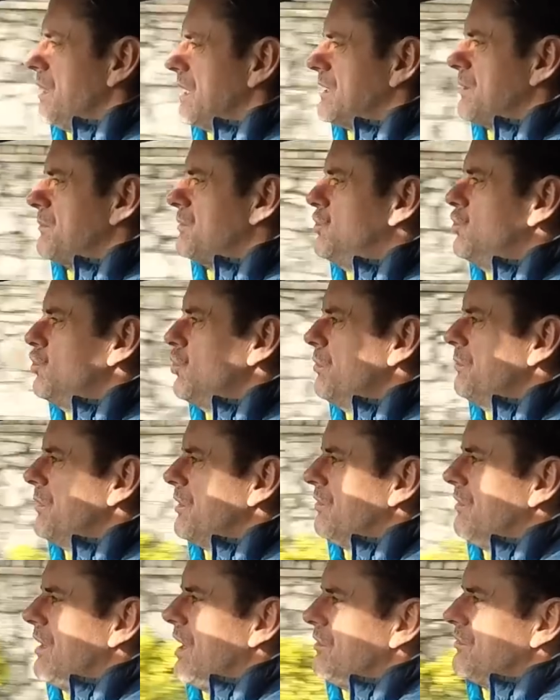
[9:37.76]
But as I'm
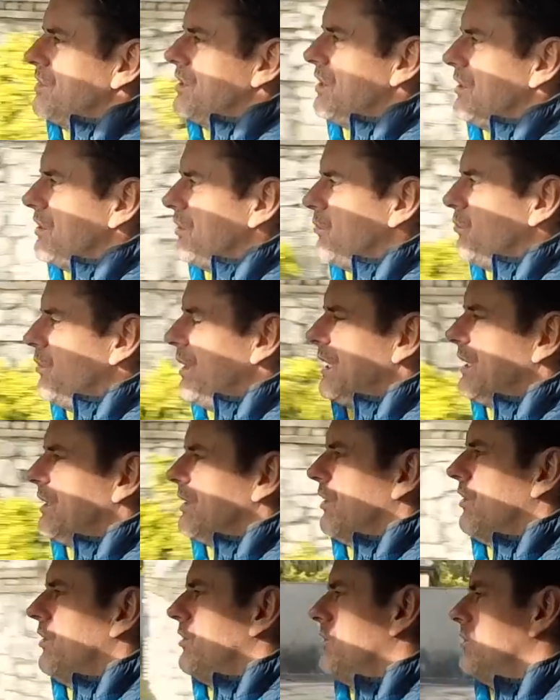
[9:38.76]
zooming around here in
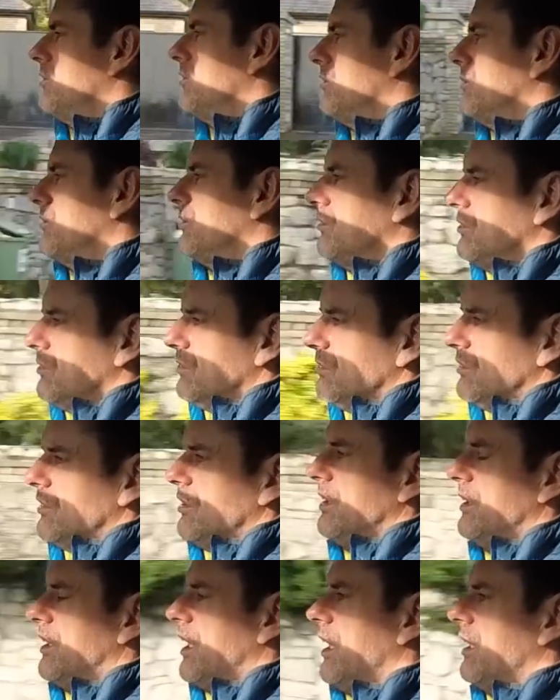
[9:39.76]
Wicklow,
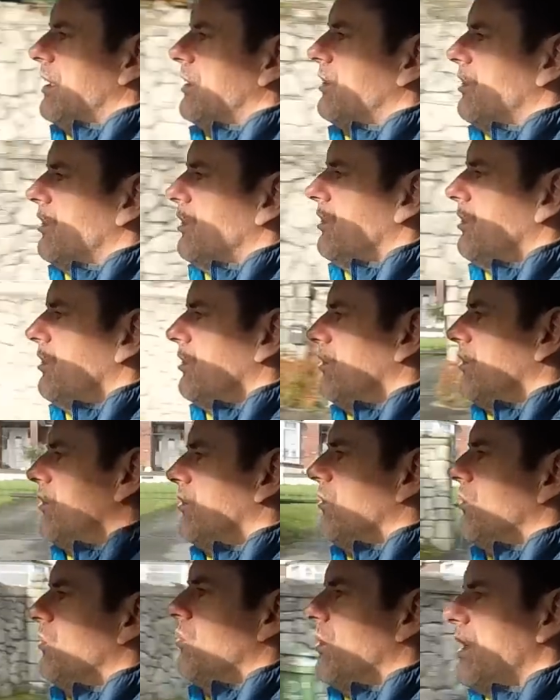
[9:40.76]
you kind of go,
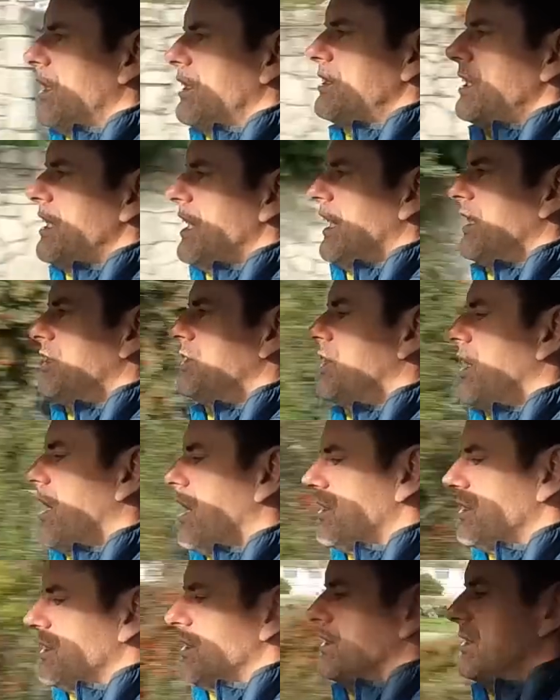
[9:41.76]
well, where's the next
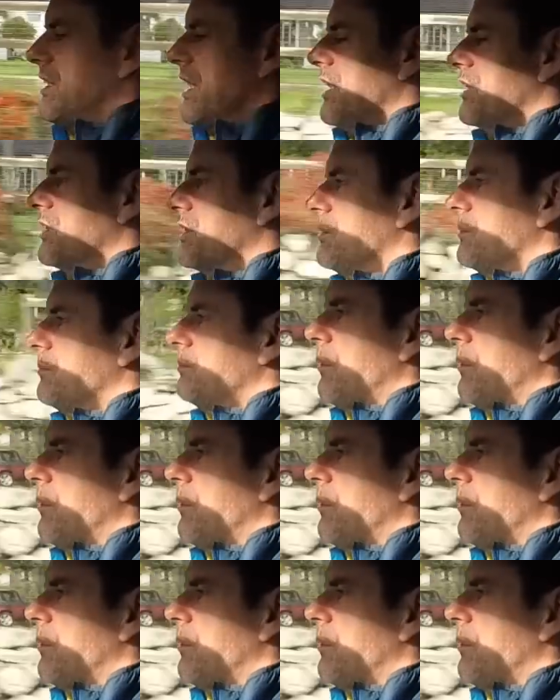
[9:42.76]
charging station?